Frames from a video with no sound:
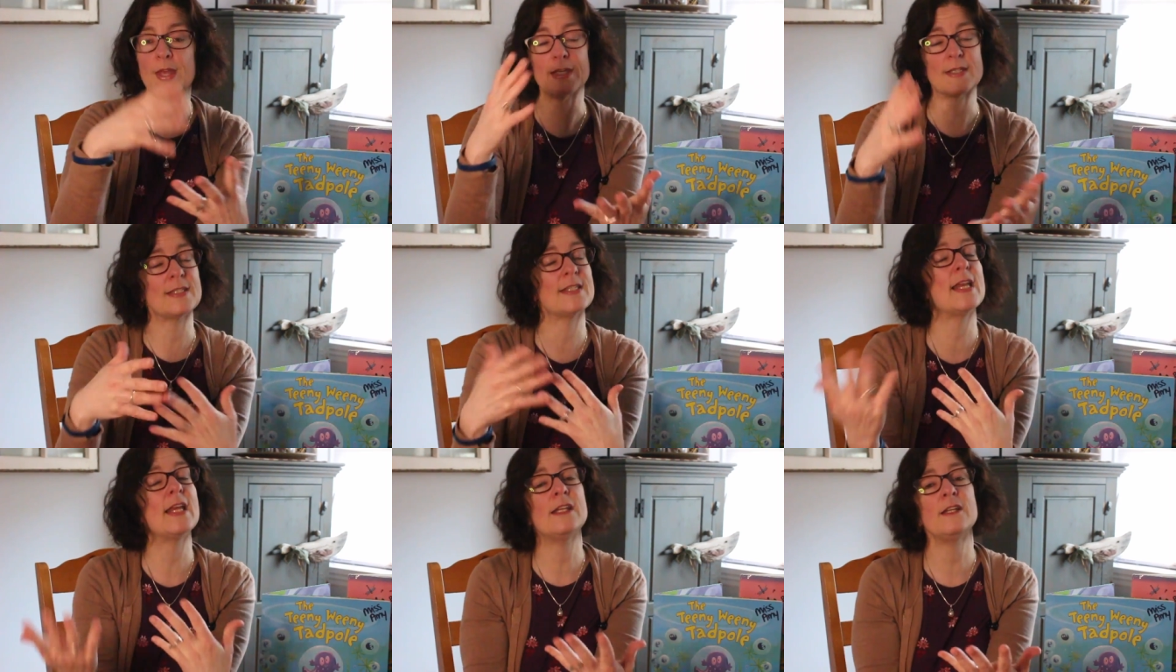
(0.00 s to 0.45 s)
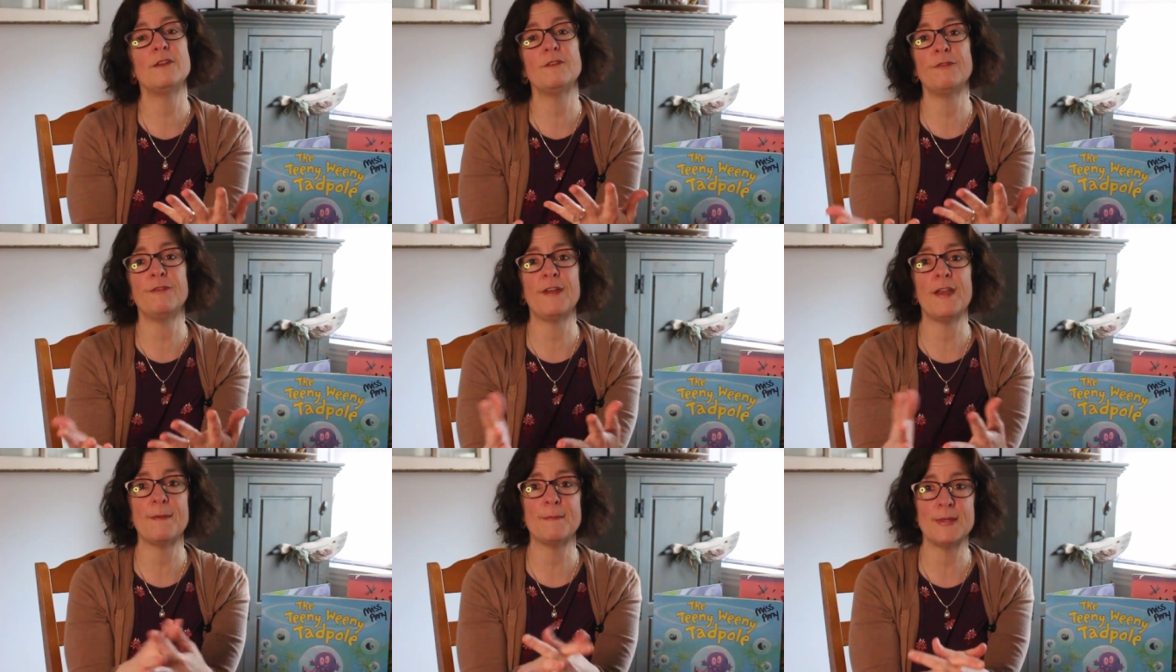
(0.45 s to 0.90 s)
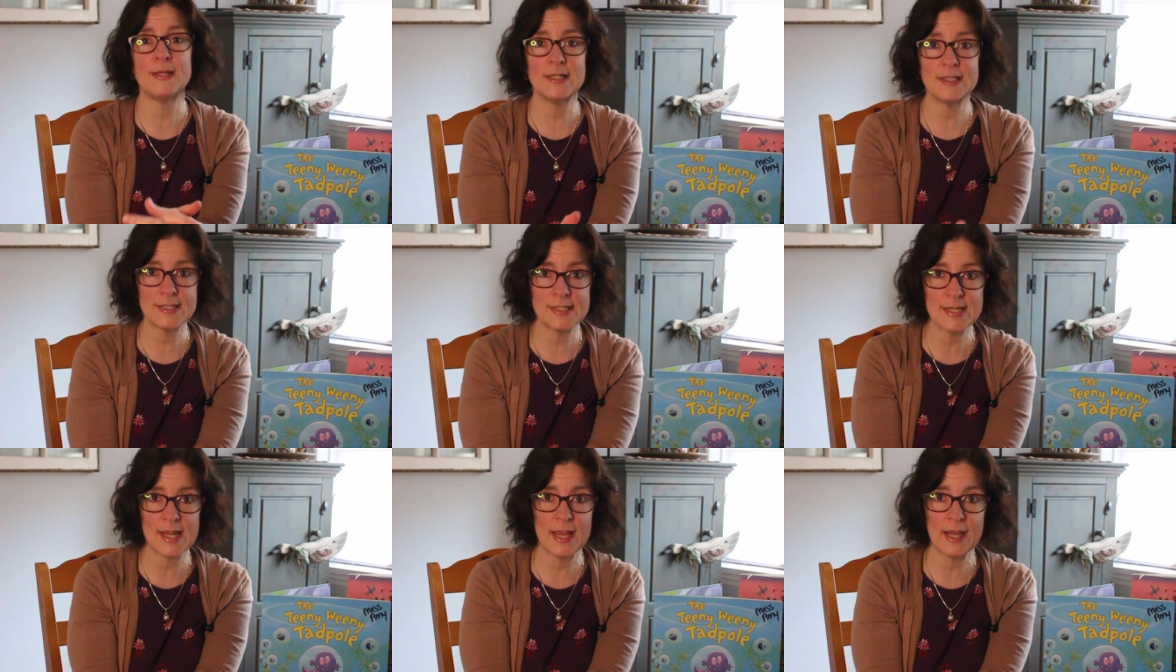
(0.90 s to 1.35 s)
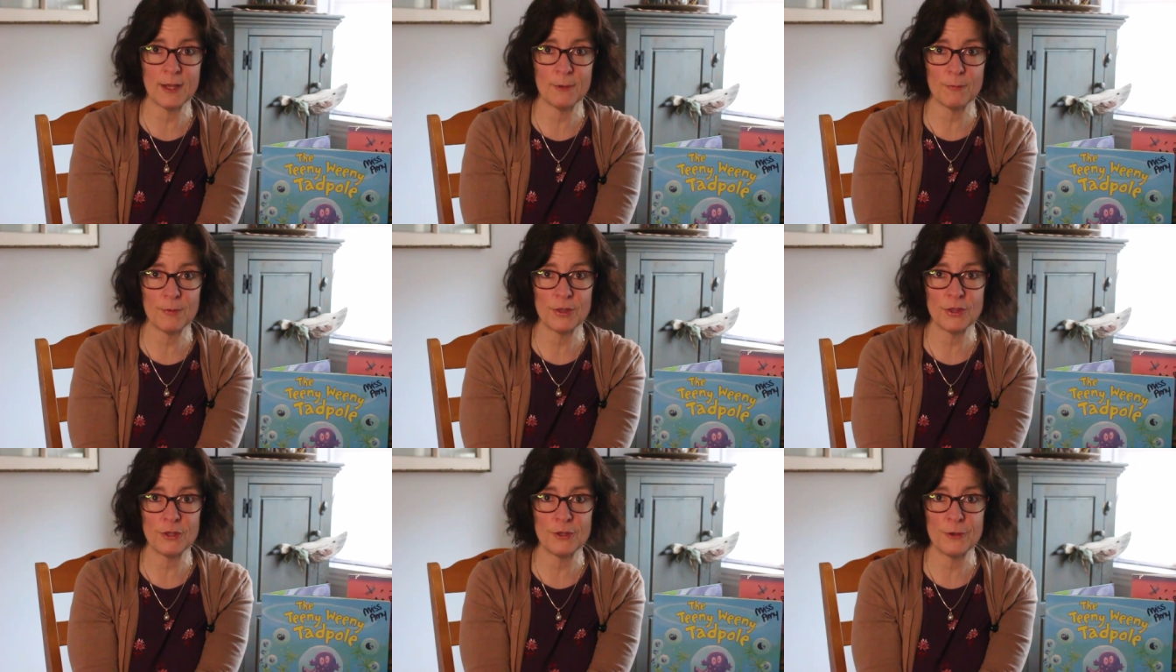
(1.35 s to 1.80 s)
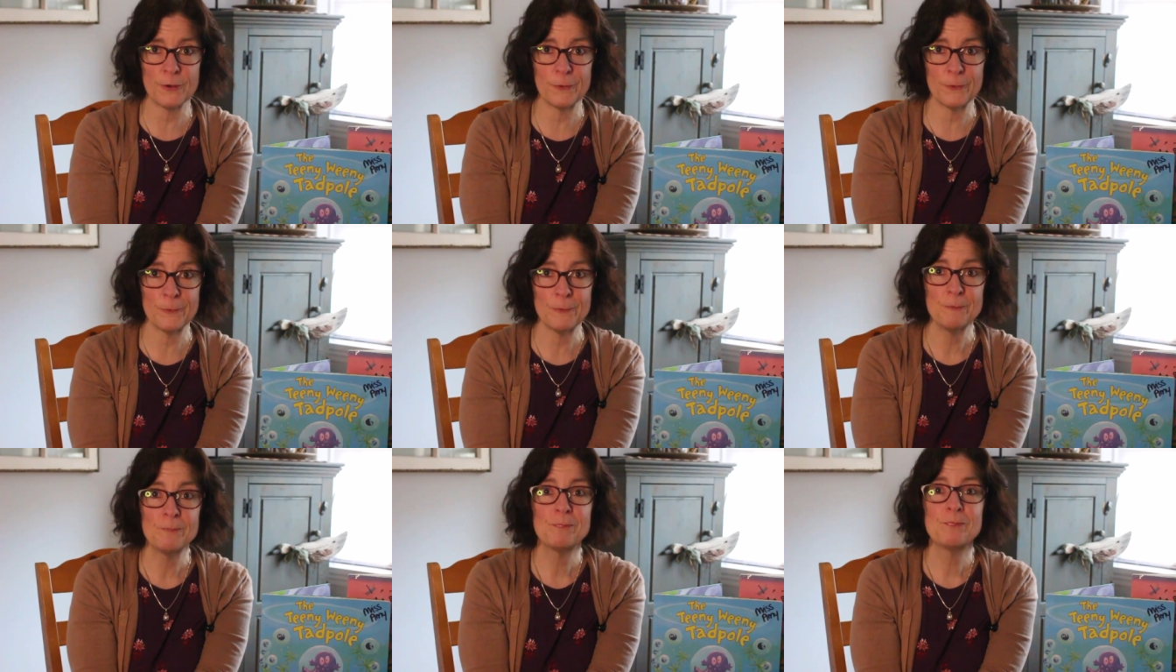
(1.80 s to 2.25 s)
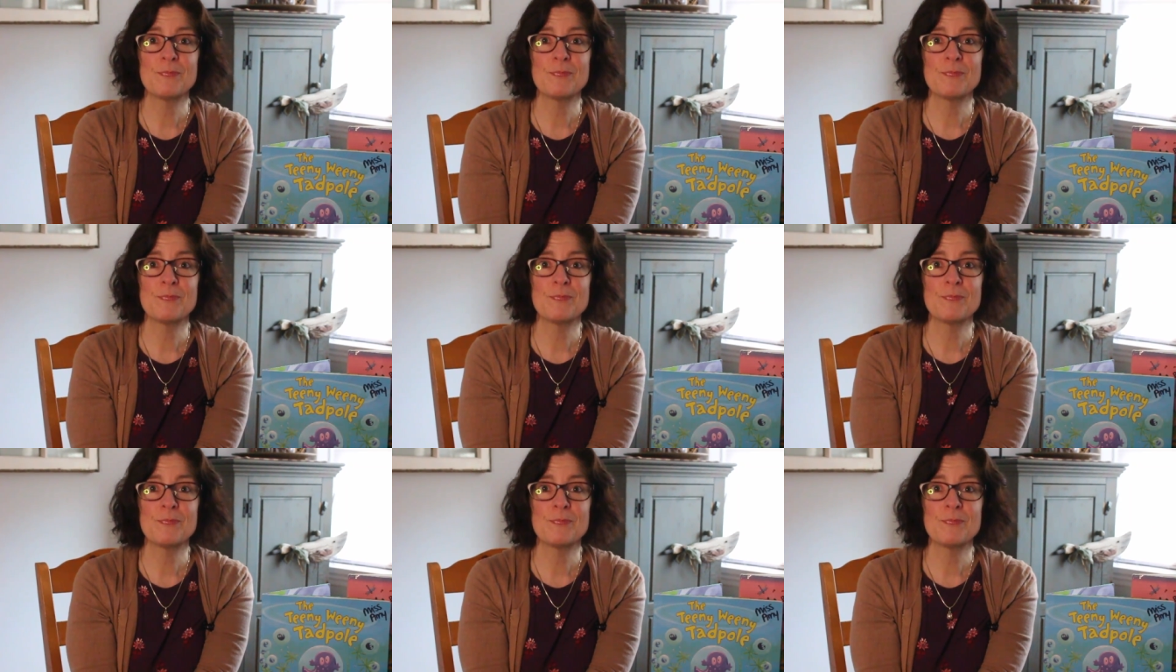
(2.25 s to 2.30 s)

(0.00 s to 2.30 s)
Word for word: extended family staying with you,